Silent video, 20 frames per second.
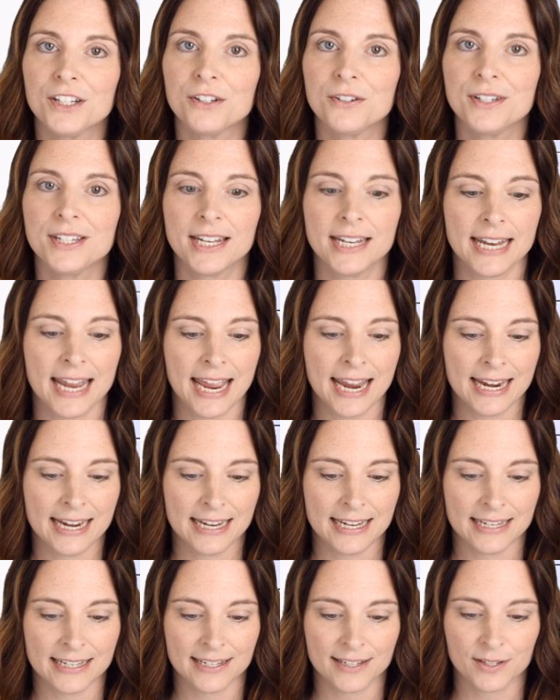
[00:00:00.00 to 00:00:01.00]
to do today
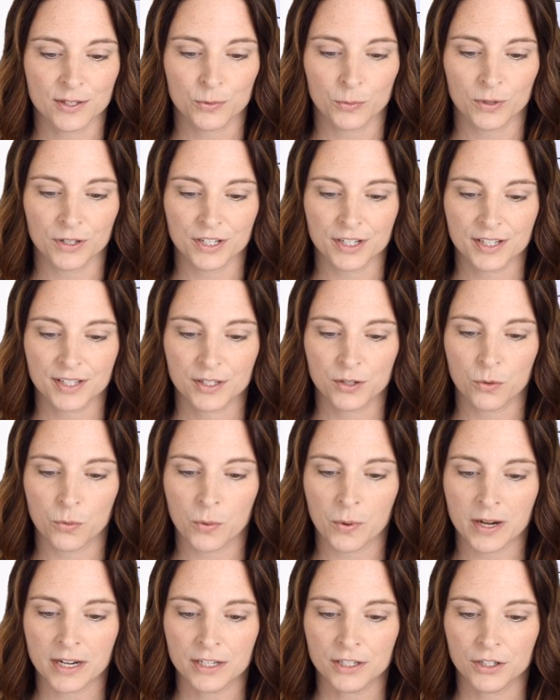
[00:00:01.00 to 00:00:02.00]
is we're just
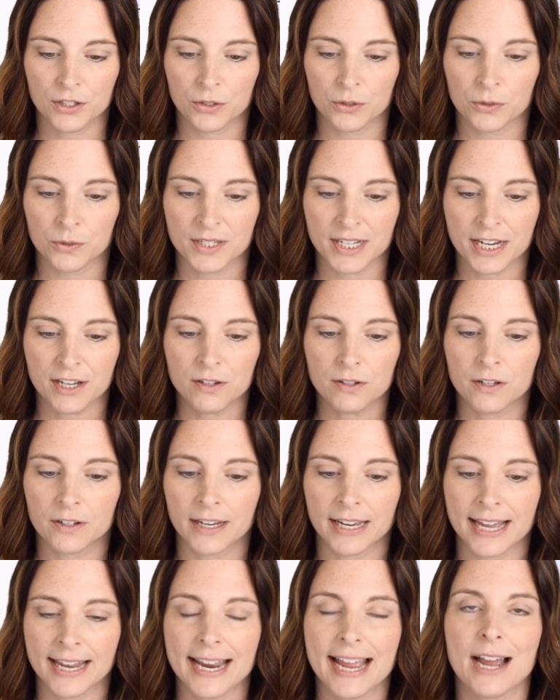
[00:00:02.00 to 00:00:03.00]
going to take a
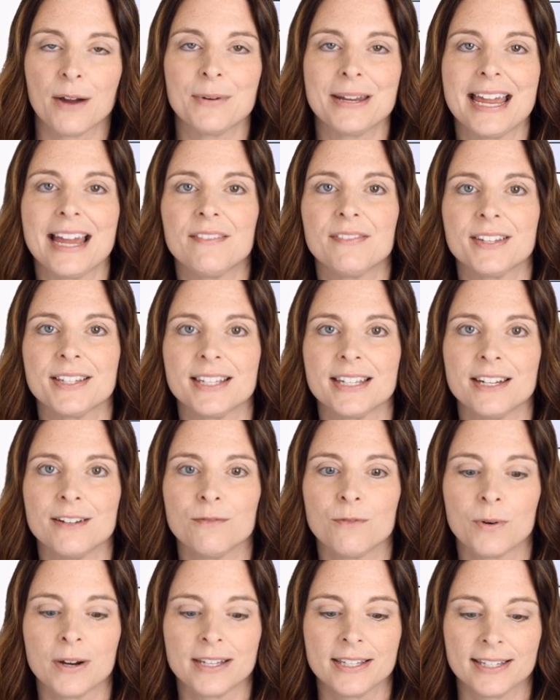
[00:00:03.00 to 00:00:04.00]
look at how we have this
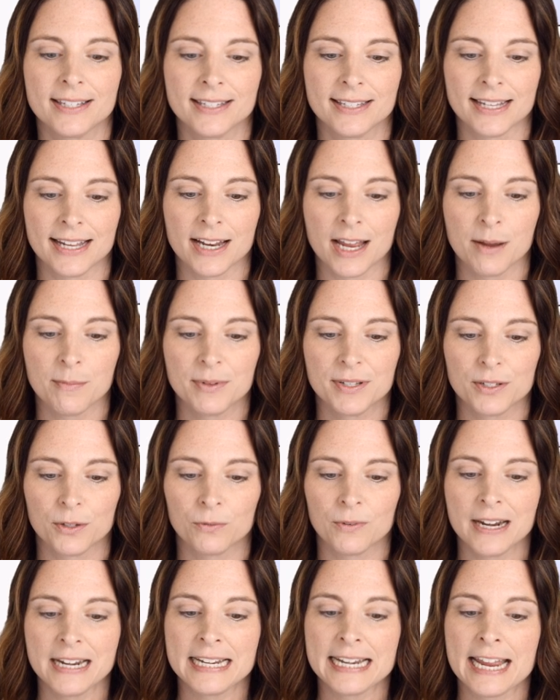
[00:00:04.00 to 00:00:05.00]
invoice set up. So
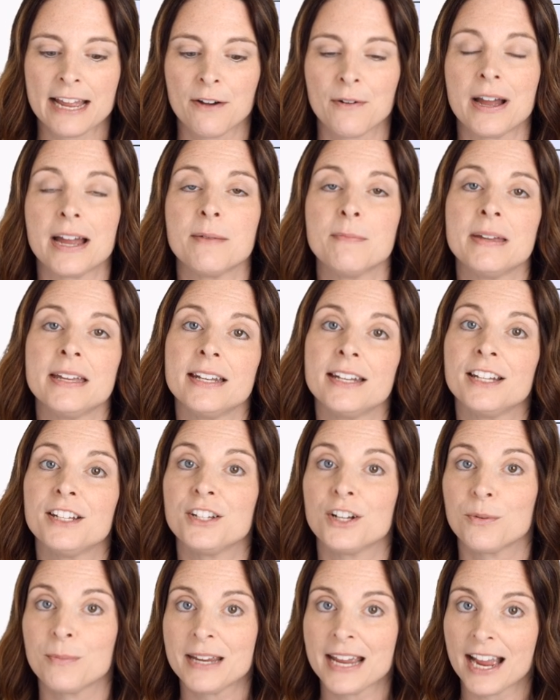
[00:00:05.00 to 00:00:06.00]
right now I'm in
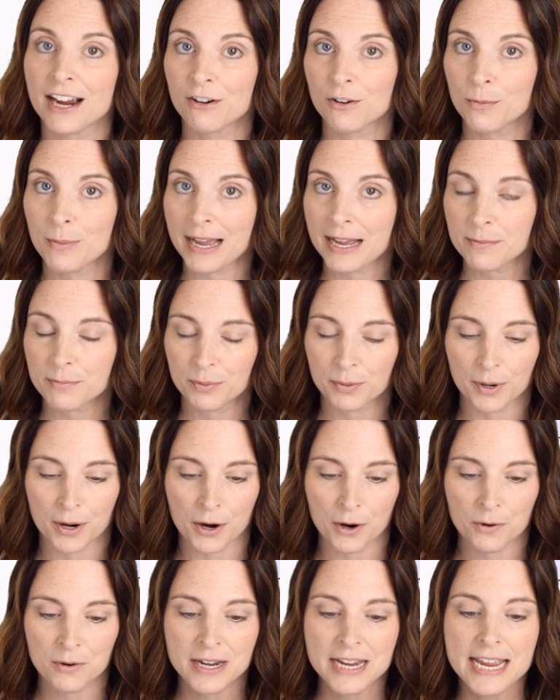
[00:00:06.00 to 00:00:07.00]
Adobe Acrobat
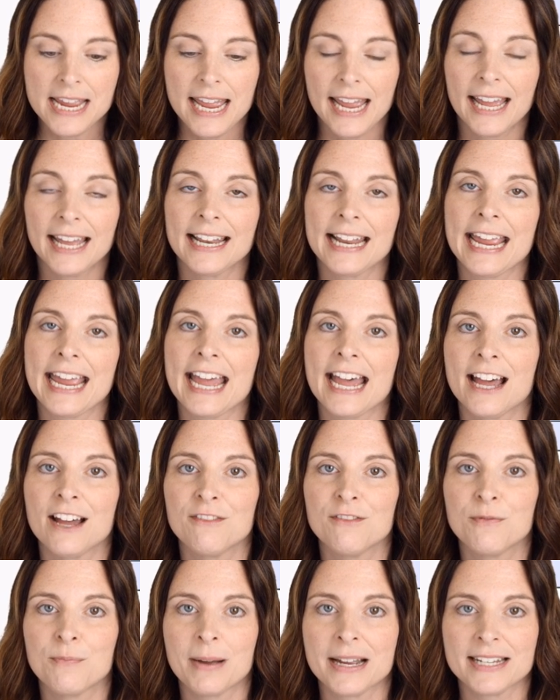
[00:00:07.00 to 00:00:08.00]
Pro and I
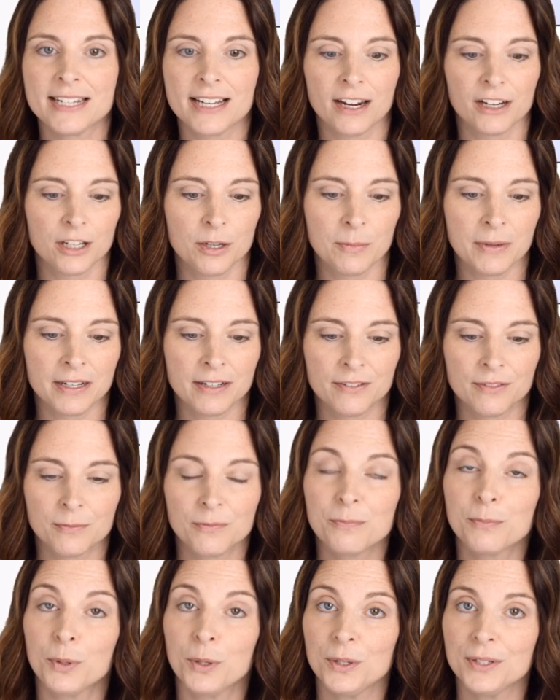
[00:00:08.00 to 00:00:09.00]
have my document
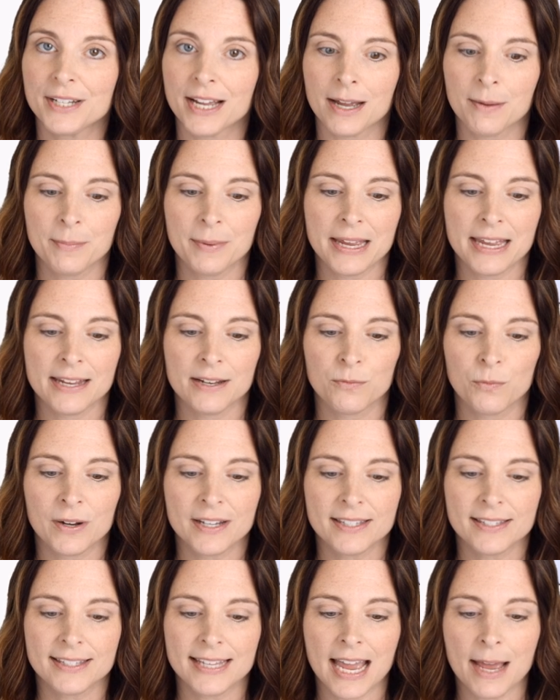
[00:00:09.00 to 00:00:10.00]
pulled up, and
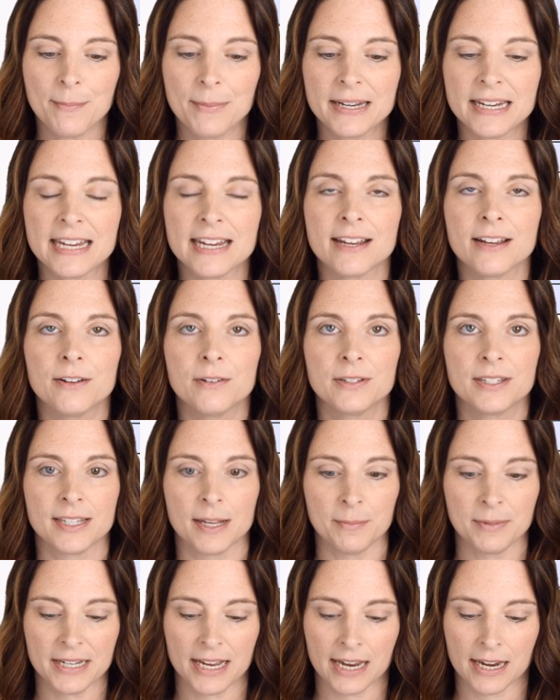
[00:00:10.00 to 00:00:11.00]
what's happening
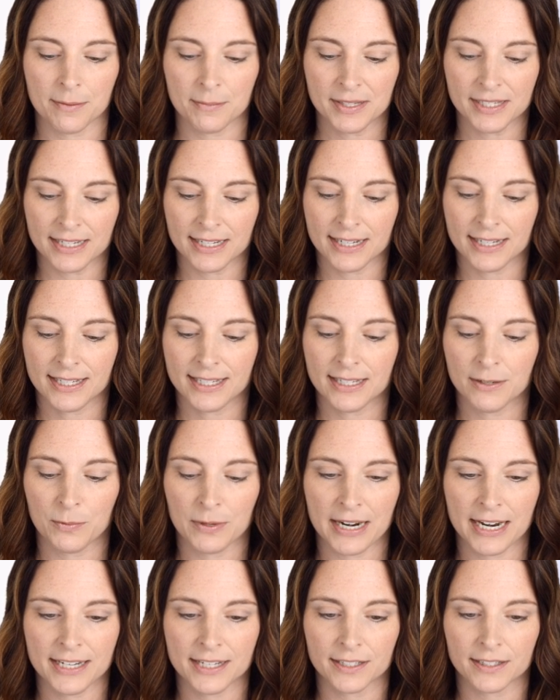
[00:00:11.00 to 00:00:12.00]
sometimes is
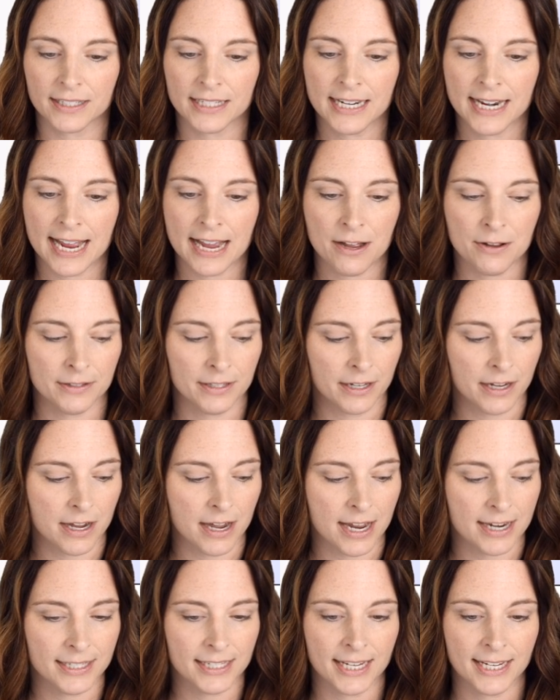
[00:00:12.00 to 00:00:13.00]
when I delete out the
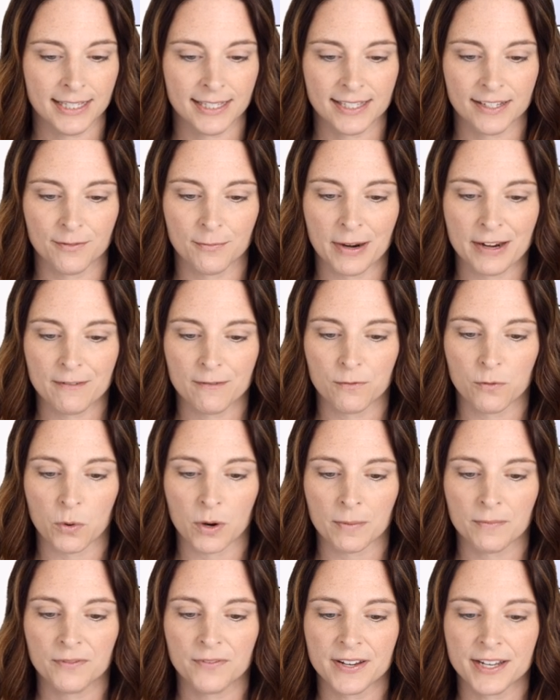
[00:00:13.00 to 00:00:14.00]
contents of my
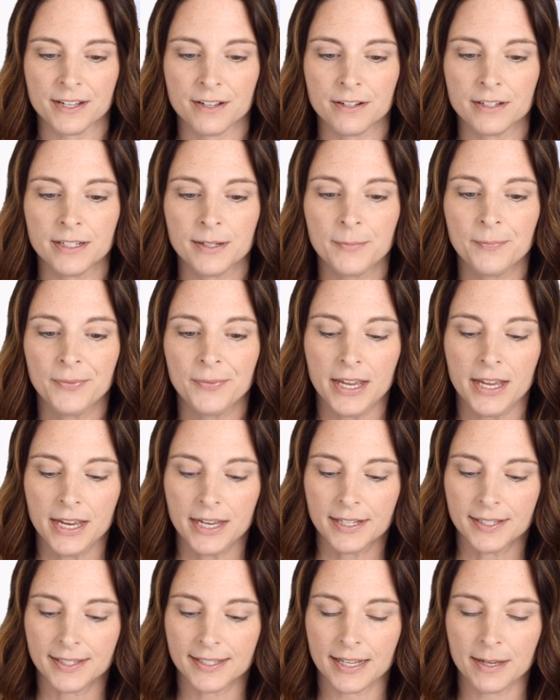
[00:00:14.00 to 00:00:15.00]
form field,
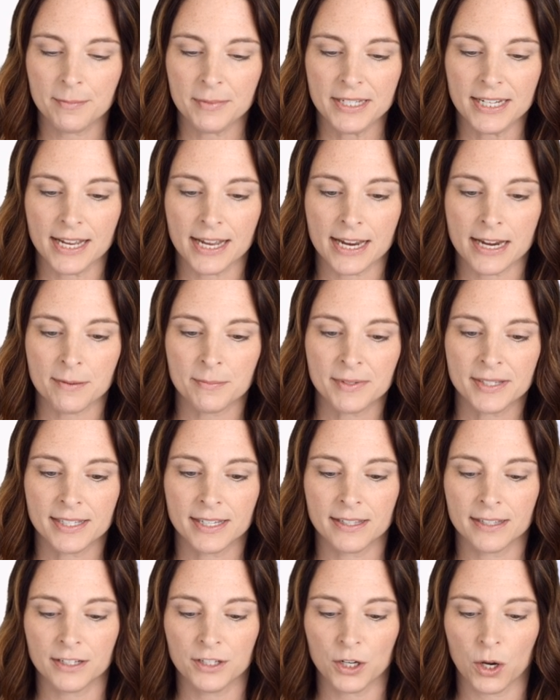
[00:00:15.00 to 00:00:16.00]
sometimes
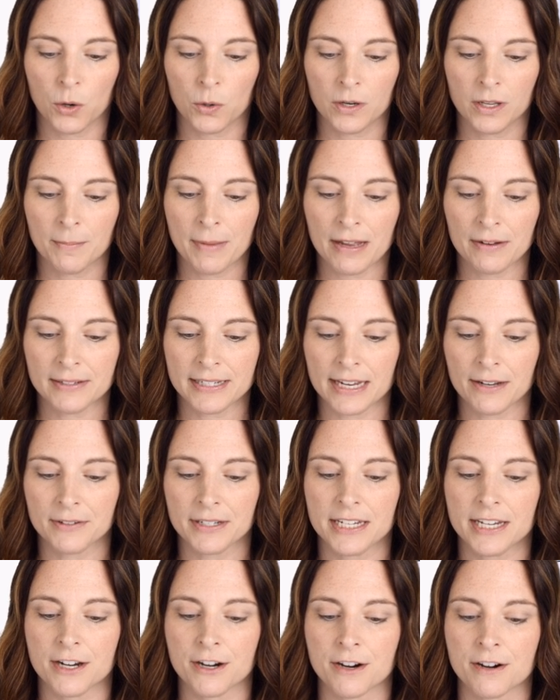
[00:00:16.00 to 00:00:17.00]
the total amount down
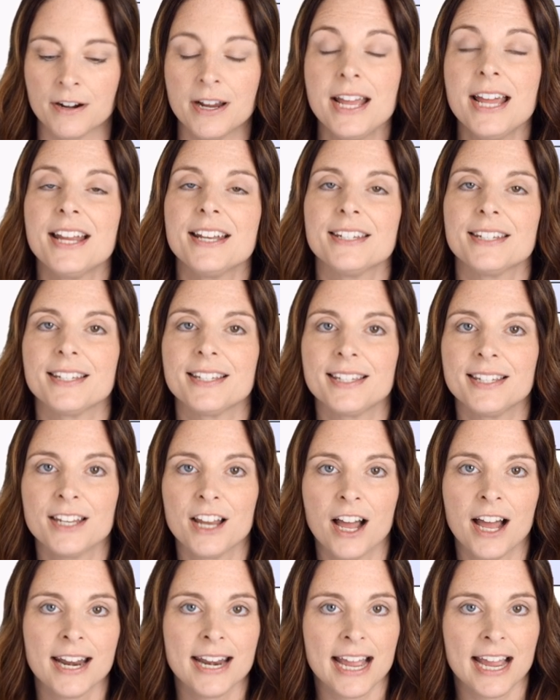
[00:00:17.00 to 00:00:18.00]
here does
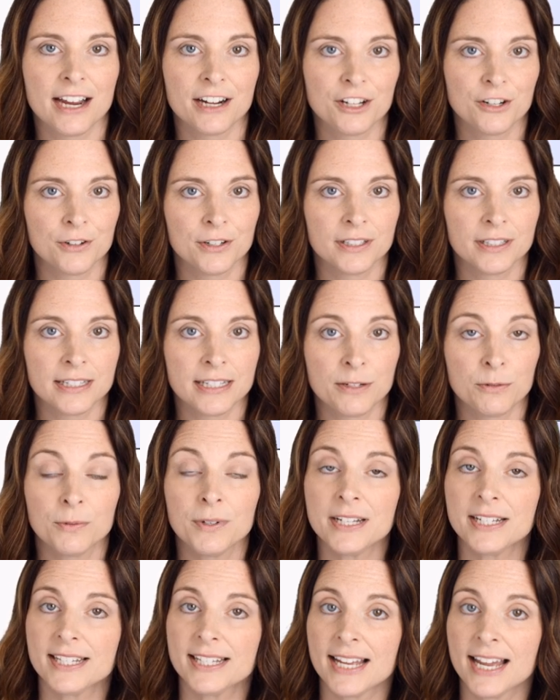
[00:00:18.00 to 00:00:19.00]
not accurately
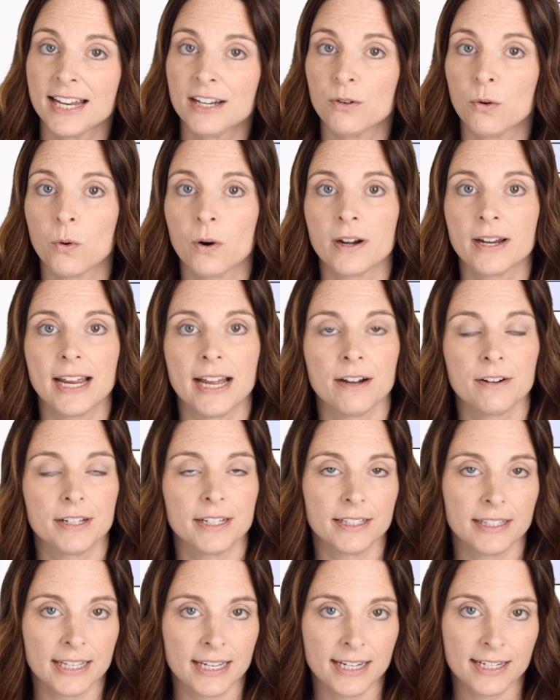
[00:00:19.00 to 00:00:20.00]
reset or
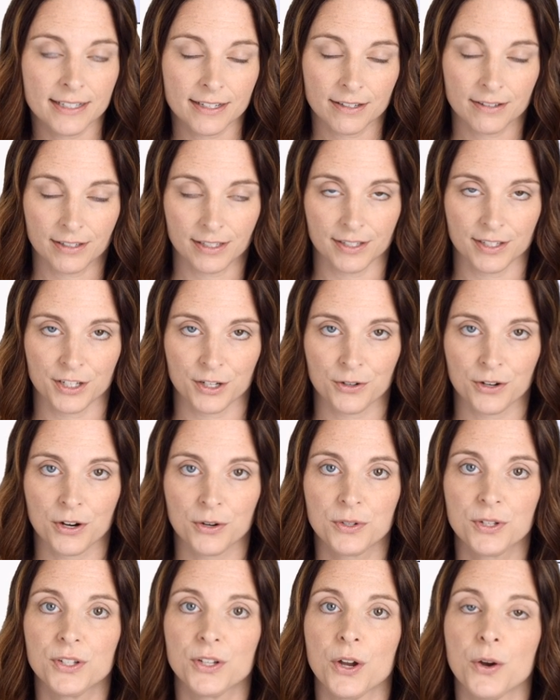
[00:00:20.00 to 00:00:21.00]
calculate to
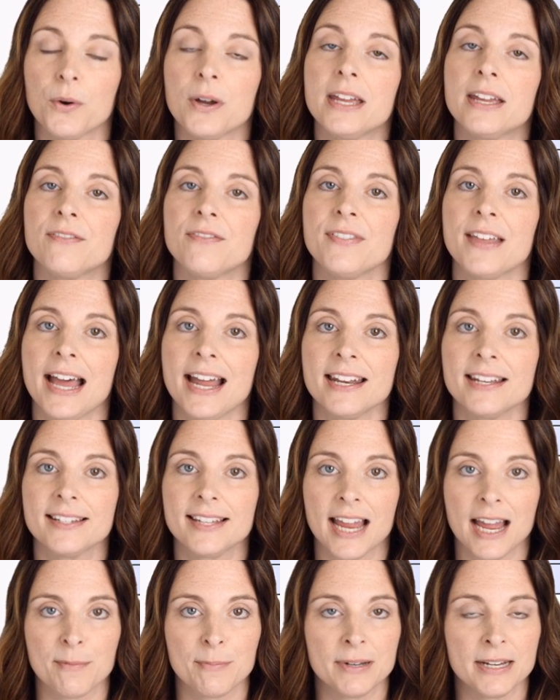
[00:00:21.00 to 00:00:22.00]
0. So if that is
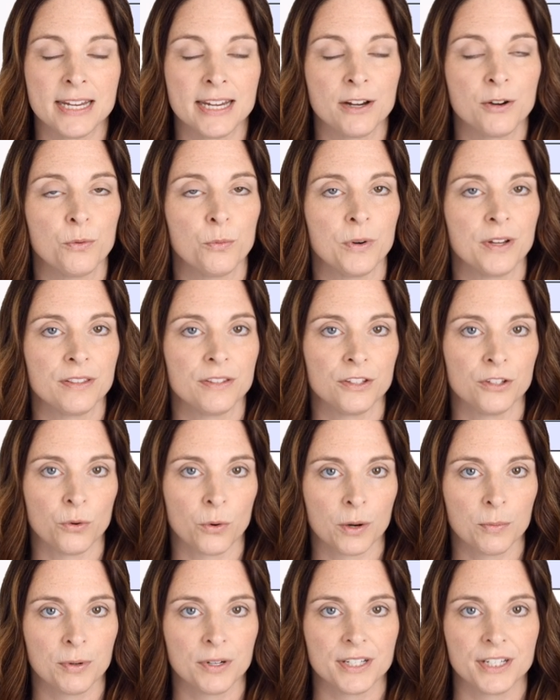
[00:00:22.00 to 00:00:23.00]
happening with
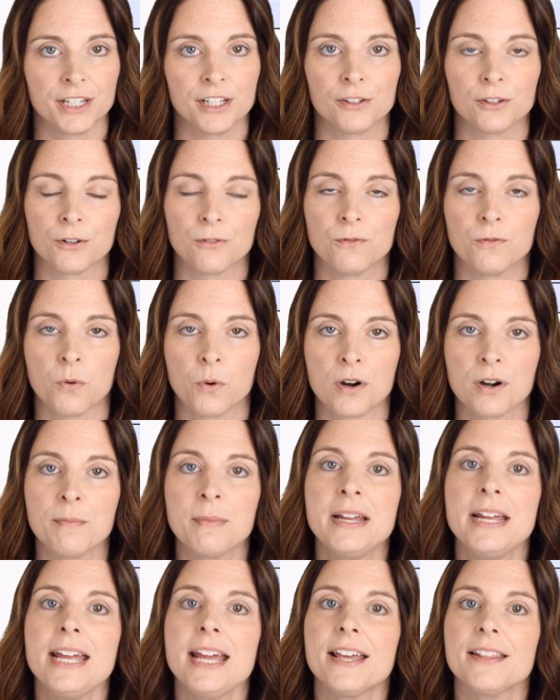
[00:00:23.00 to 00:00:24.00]
your particular
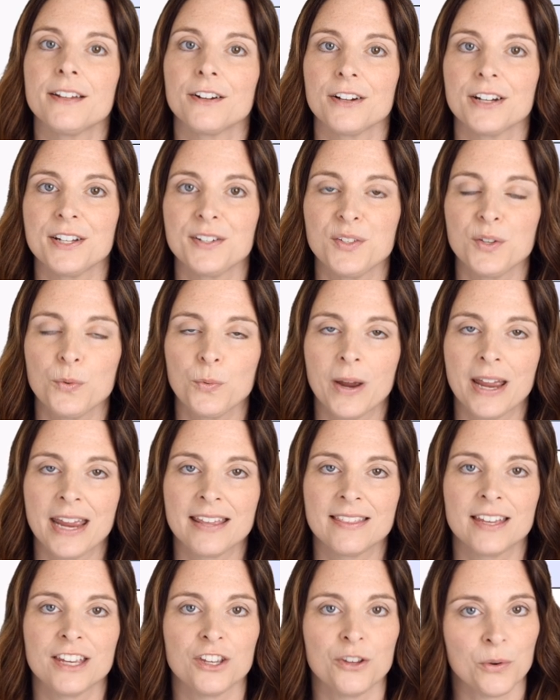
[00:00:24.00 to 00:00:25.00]
form, there is a way
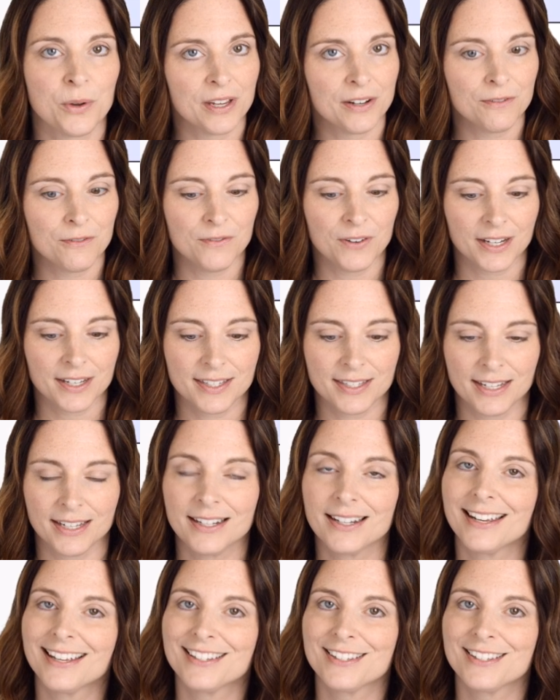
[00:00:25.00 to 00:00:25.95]
that you can fix it.